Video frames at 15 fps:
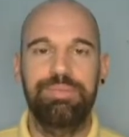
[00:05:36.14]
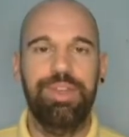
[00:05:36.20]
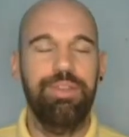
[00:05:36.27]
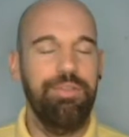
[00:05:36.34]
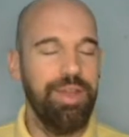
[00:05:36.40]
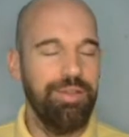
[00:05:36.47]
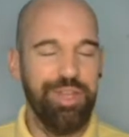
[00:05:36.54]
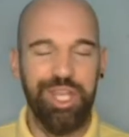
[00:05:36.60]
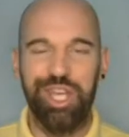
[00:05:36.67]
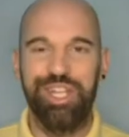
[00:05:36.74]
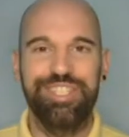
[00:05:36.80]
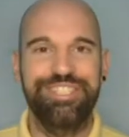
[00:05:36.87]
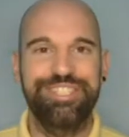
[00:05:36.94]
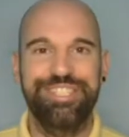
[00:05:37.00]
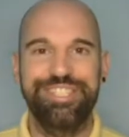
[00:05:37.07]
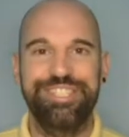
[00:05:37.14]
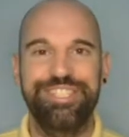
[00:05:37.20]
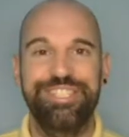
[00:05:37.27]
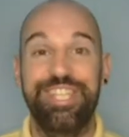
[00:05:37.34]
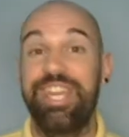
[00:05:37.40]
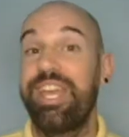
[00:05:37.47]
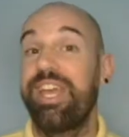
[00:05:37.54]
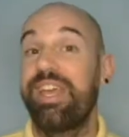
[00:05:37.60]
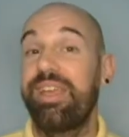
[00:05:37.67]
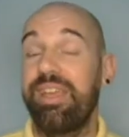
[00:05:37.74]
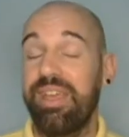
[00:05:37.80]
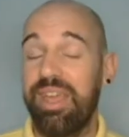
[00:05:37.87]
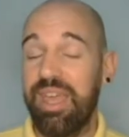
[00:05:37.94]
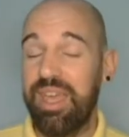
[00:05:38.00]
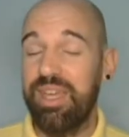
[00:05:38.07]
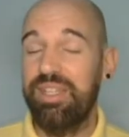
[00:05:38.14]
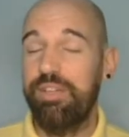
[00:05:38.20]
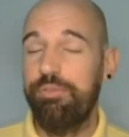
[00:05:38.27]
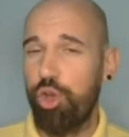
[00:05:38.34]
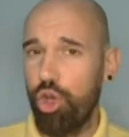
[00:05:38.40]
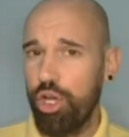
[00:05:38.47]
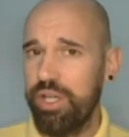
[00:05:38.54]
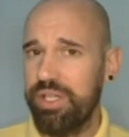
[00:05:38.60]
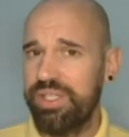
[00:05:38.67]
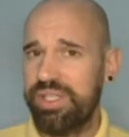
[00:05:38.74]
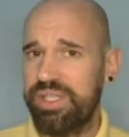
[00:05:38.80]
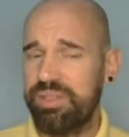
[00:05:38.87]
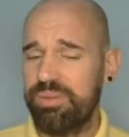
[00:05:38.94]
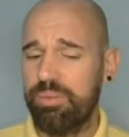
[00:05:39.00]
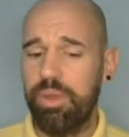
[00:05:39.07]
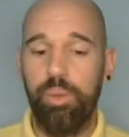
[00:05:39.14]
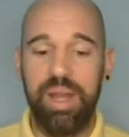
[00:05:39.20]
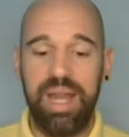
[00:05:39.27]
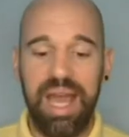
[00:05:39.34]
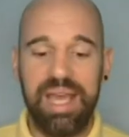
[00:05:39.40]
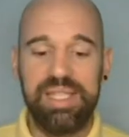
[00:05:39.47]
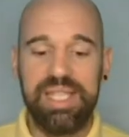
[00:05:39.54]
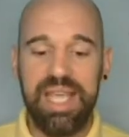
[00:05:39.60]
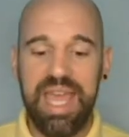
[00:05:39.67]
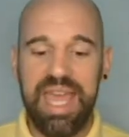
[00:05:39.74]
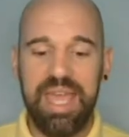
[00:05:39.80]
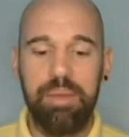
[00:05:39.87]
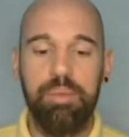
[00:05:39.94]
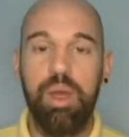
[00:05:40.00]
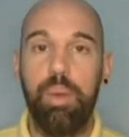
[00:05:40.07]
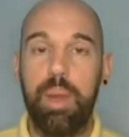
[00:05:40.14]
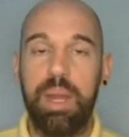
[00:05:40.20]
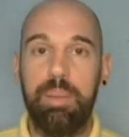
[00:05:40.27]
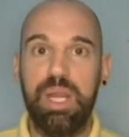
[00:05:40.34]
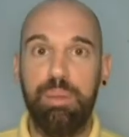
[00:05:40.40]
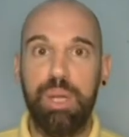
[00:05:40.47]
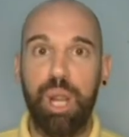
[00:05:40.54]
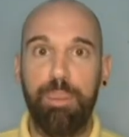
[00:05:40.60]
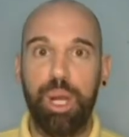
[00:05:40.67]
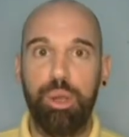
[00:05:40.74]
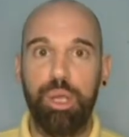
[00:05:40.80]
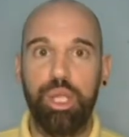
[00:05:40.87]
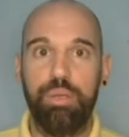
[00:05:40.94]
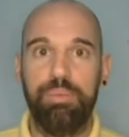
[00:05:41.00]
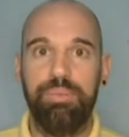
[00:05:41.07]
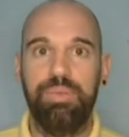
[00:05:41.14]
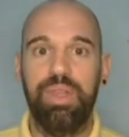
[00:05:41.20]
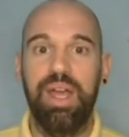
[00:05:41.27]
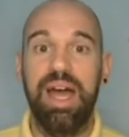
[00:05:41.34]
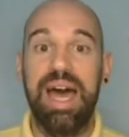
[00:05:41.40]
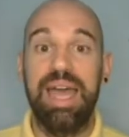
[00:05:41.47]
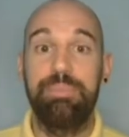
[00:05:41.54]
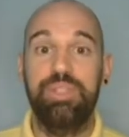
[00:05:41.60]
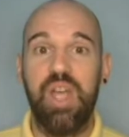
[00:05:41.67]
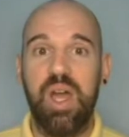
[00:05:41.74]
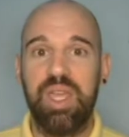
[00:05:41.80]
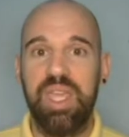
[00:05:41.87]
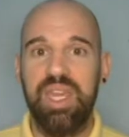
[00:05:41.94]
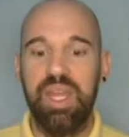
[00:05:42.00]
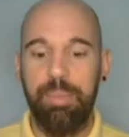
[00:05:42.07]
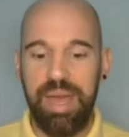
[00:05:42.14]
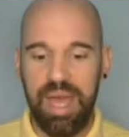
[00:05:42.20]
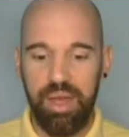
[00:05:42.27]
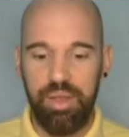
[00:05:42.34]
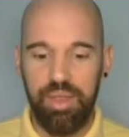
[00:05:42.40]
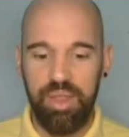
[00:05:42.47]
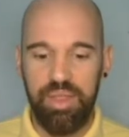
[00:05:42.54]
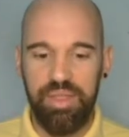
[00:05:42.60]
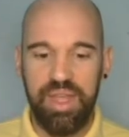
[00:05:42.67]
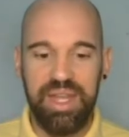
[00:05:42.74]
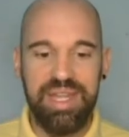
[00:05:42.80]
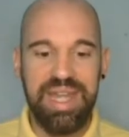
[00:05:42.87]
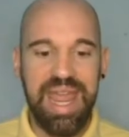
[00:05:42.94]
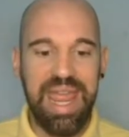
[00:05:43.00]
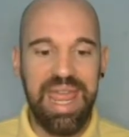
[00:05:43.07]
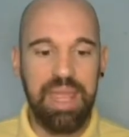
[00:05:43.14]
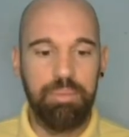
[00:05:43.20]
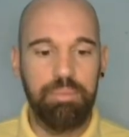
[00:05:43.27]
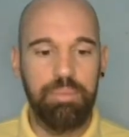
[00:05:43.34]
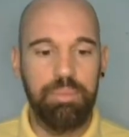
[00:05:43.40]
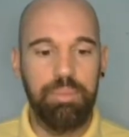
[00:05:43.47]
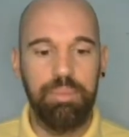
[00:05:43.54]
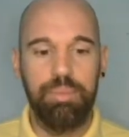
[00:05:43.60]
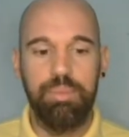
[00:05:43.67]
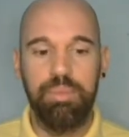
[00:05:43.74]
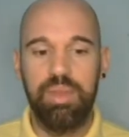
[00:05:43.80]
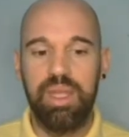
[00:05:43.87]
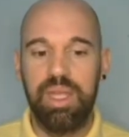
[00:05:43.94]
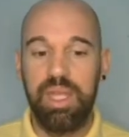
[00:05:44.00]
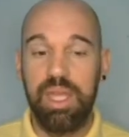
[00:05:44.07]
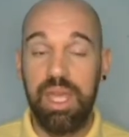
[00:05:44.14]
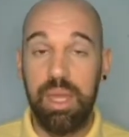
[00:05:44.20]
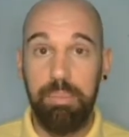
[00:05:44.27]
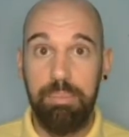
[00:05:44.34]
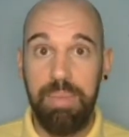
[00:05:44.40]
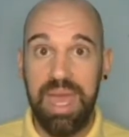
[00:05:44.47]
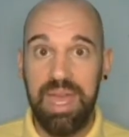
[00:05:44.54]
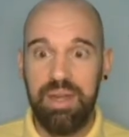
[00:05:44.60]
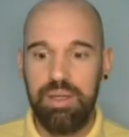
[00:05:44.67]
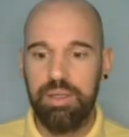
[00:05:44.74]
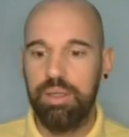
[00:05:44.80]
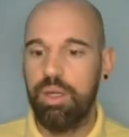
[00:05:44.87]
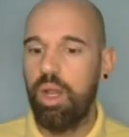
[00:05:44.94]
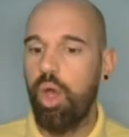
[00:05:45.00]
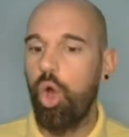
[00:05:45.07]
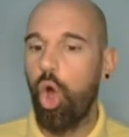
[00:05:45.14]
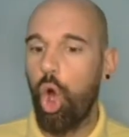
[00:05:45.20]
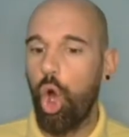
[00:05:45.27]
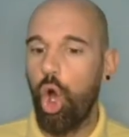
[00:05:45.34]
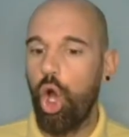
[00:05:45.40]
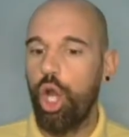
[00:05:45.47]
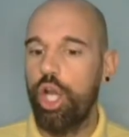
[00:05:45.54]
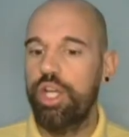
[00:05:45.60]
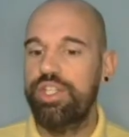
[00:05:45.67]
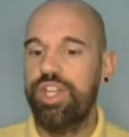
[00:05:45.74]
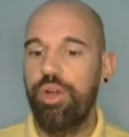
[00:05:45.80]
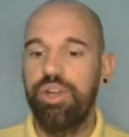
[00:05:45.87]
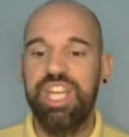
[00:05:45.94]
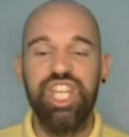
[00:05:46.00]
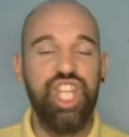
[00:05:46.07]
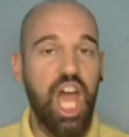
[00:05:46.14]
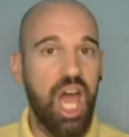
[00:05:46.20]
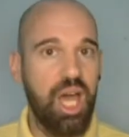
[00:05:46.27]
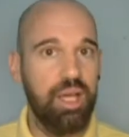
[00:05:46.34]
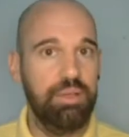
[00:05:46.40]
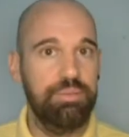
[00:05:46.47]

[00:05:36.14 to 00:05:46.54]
Very good. And of course, when I say I'm talking about the name Ip Man or Tony Jaa.